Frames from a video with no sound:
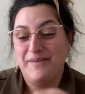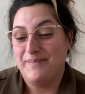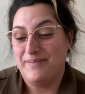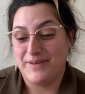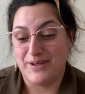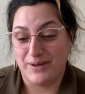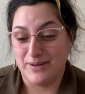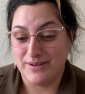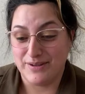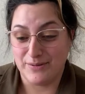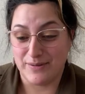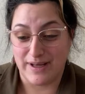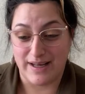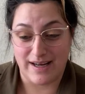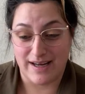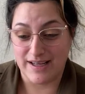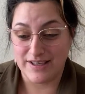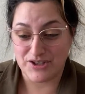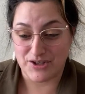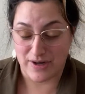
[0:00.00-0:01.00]
Don't do it. I
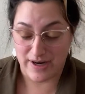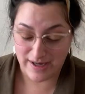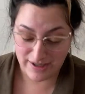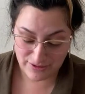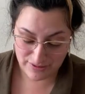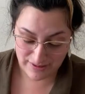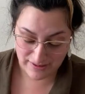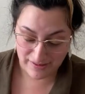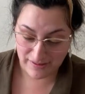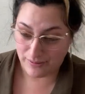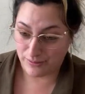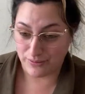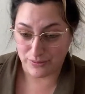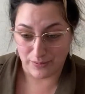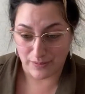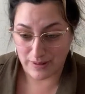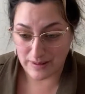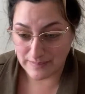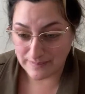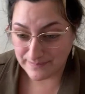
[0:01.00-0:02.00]
got your address. Don't do
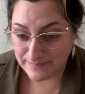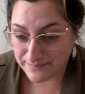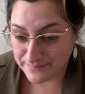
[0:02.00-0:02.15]
it.